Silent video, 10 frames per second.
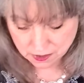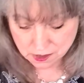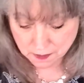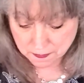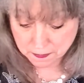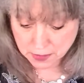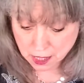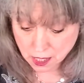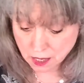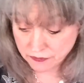
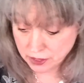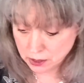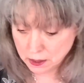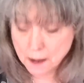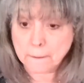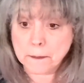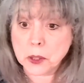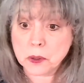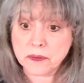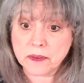of our
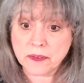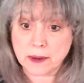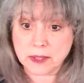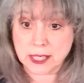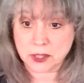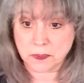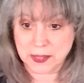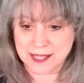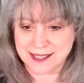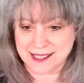beautiful foundation
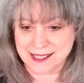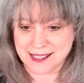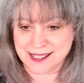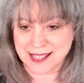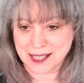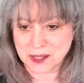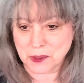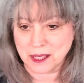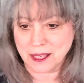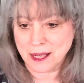pieces. And that's
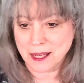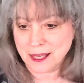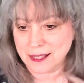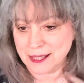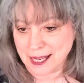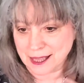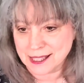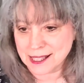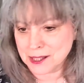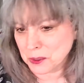what
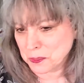necklaces or